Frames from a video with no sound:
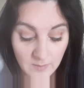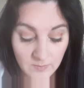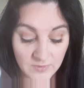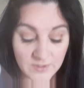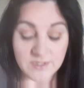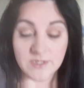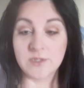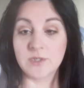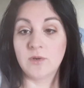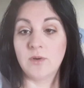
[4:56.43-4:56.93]

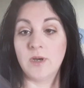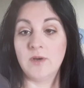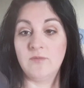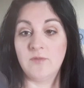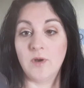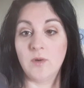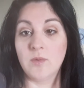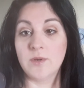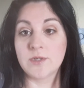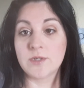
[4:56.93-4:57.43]
This is a great
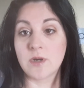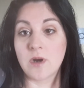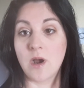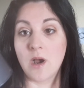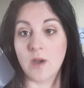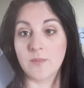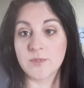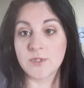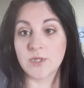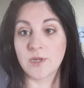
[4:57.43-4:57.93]
fall-winter
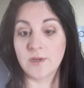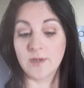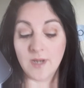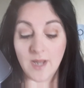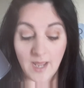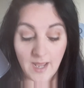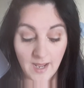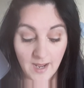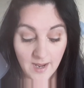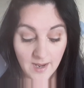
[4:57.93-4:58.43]
option,
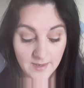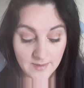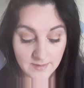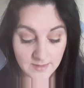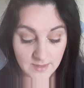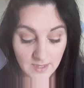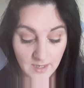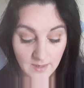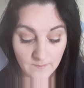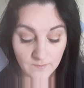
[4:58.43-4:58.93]

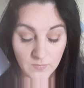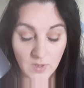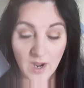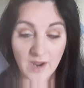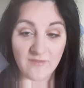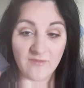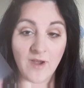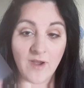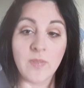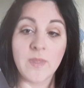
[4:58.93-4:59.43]
and
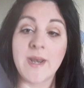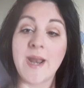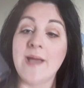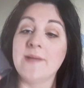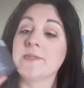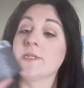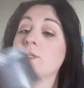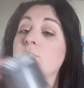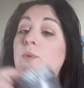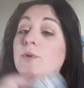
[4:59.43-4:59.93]
I found that
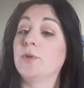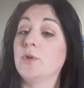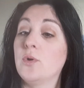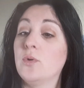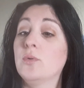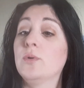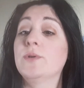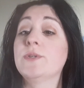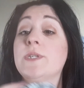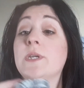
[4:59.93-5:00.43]
as this one
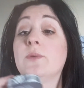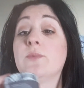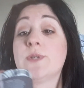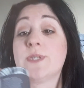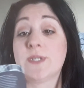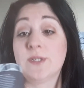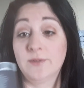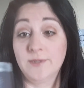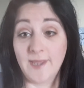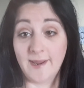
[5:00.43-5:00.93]
cools, it was
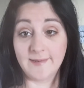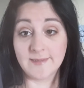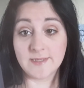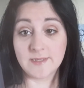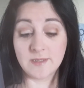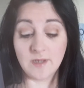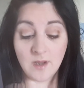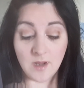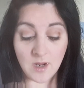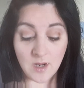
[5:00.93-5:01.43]
still
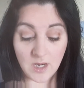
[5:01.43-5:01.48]
nice.